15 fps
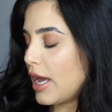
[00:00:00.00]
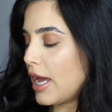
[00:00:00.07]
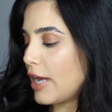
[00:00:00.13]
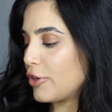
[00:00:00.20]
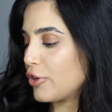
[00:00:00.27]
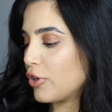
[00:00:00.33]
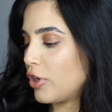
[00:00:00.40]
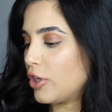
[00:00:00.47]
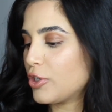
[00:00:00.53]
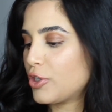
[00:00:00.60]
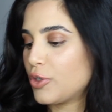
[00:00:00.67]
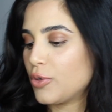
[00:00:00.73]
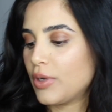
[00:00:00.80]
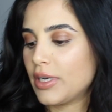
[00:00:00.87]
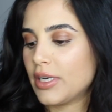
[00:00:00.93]
And you're
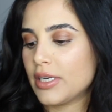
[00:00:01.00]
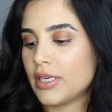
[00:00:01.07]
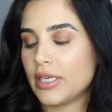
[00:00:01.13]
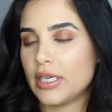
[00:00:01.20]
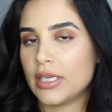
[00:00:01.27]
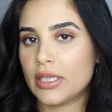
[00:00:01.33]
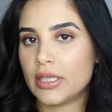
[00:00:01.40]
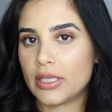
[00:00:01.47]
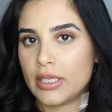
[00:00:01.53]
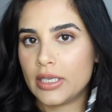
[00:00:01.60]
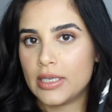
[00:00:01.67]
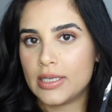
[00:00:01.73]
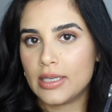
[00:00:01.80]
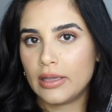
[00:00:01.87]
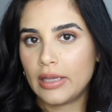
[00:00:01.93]
also gonna need these